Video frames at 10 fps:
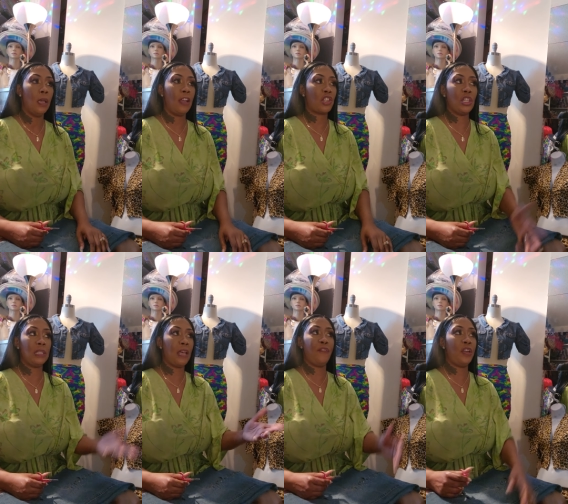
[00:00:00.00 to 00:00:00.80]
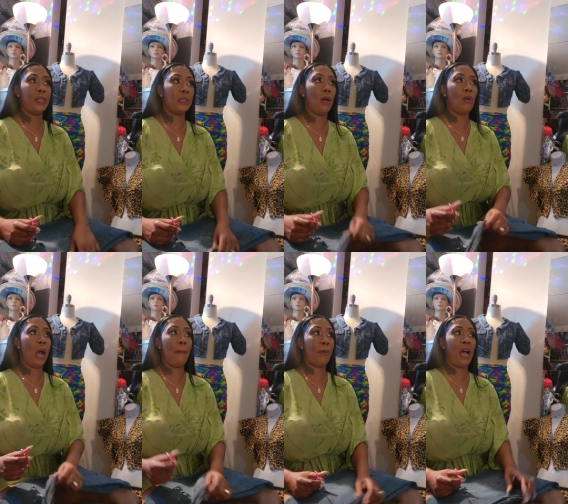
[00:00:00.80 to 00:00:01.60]
And she'd have left here any longer,
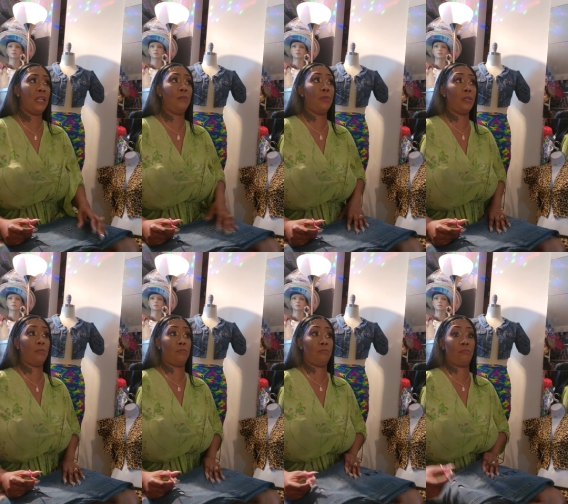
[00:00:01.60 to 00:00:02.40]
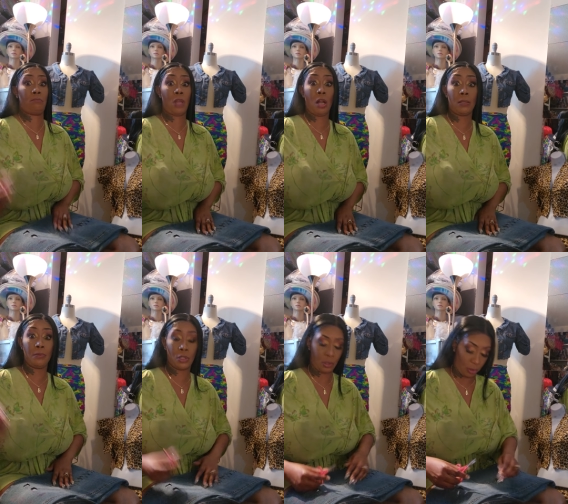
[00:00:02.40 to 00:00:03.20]
I probably would have thought it
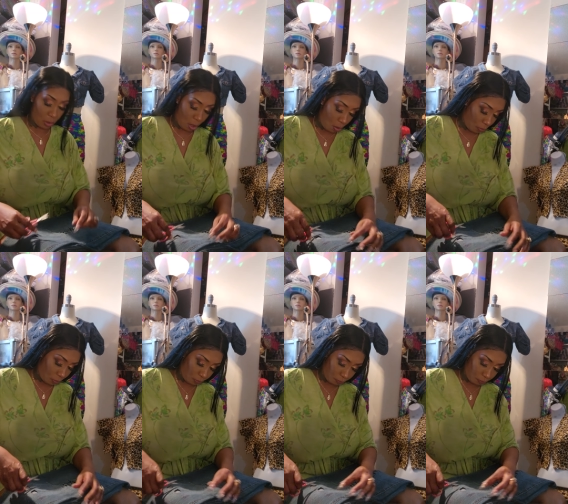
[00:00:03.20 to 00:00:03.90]
was, you know,